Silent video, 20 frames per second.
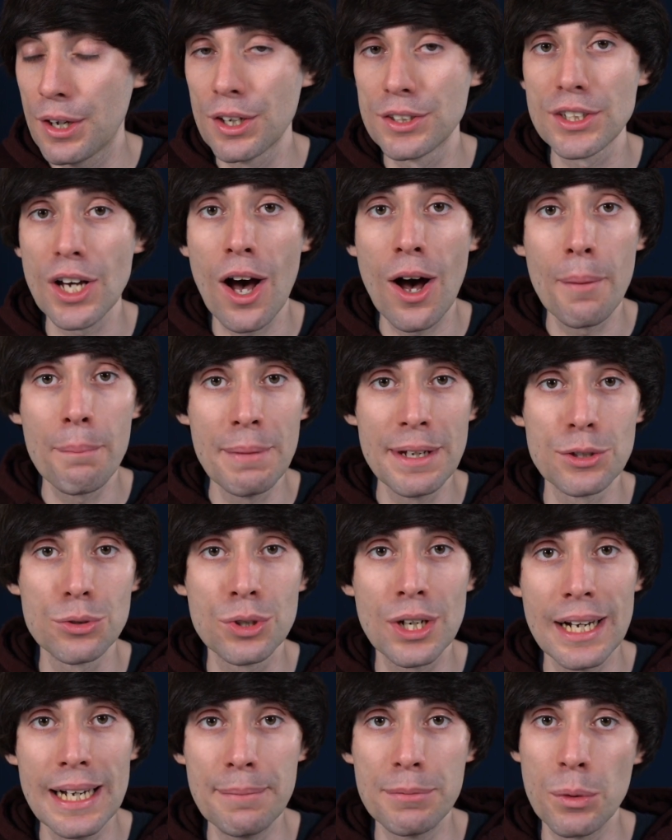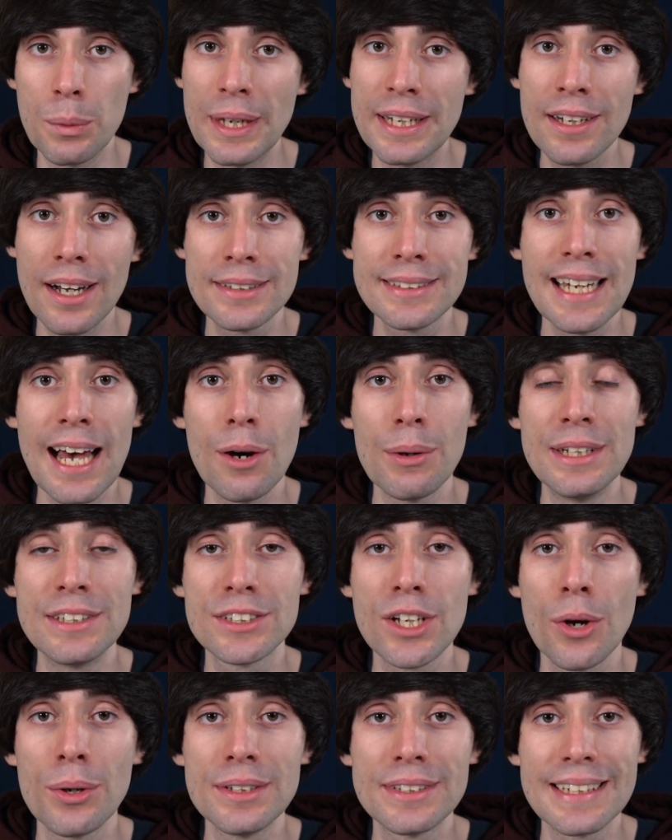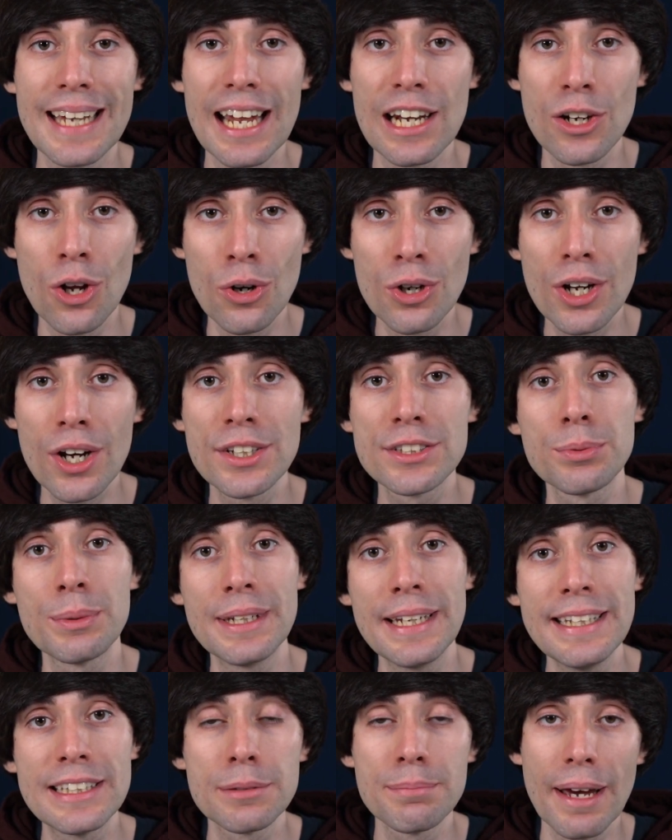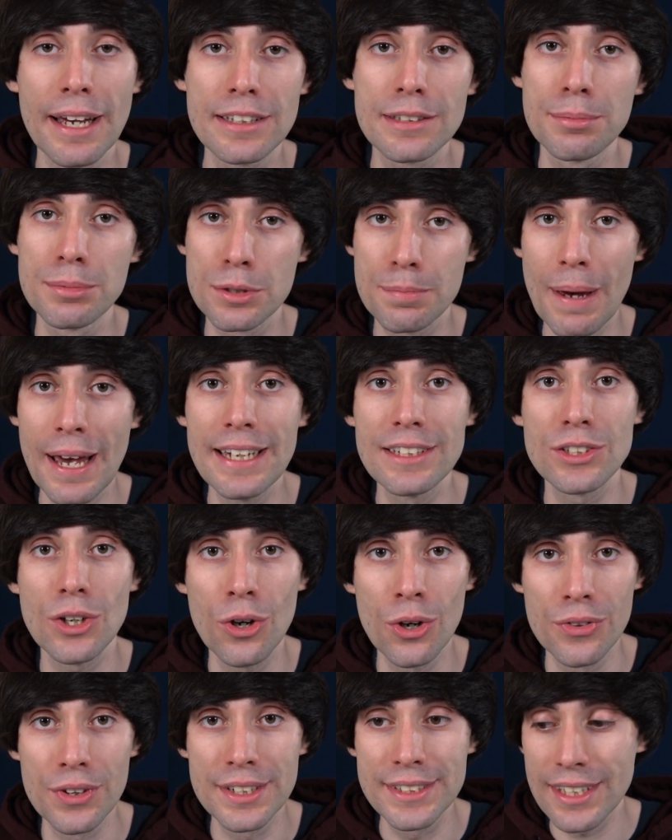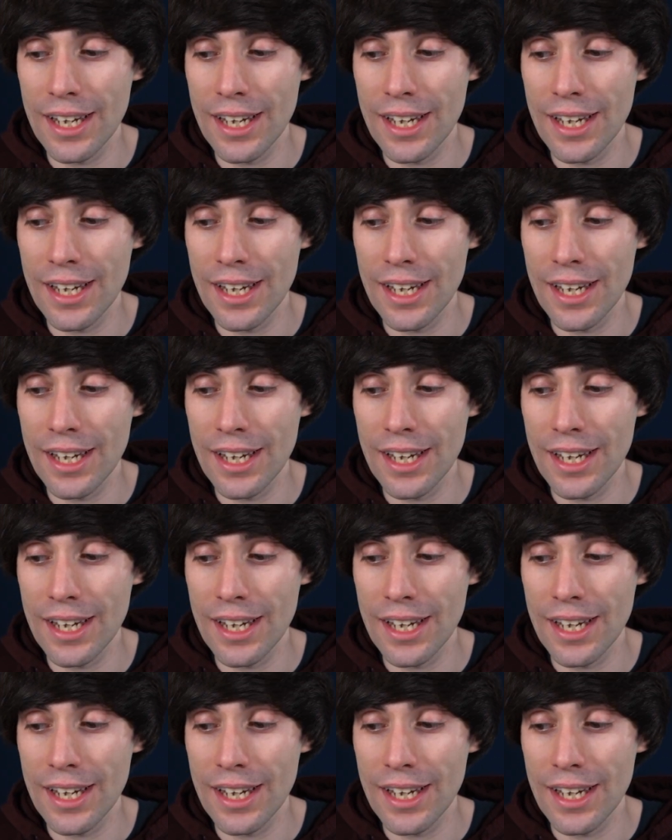because our middle clip that we cut out is going to get longer, so we need to make some space on the